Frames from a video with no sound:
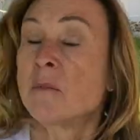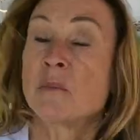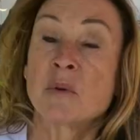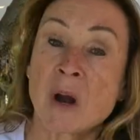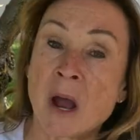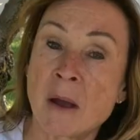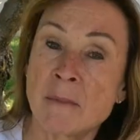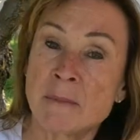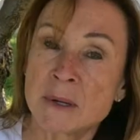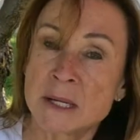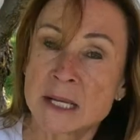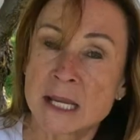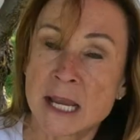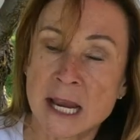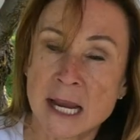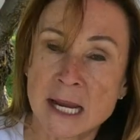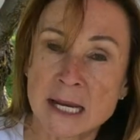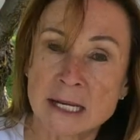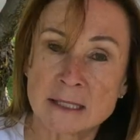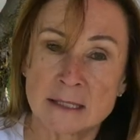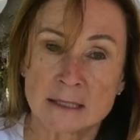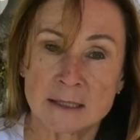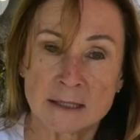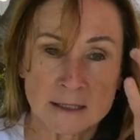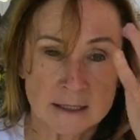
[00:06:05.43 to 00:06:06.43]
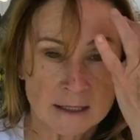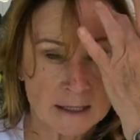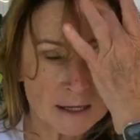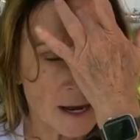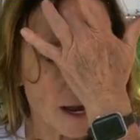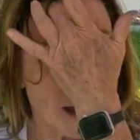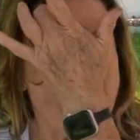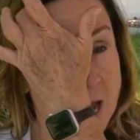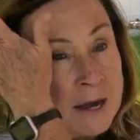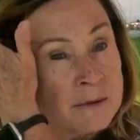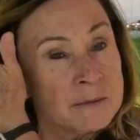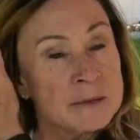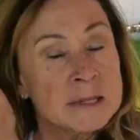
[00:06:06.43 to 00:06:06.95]
propagate
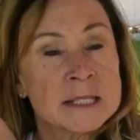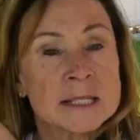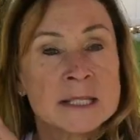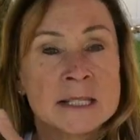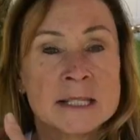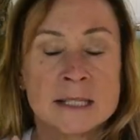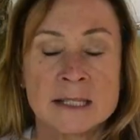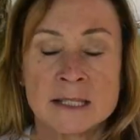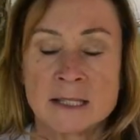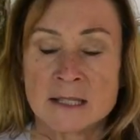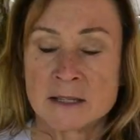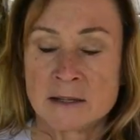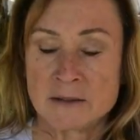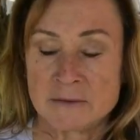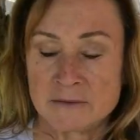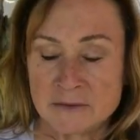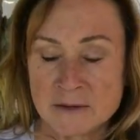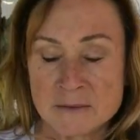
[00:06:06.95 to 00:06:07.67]
irises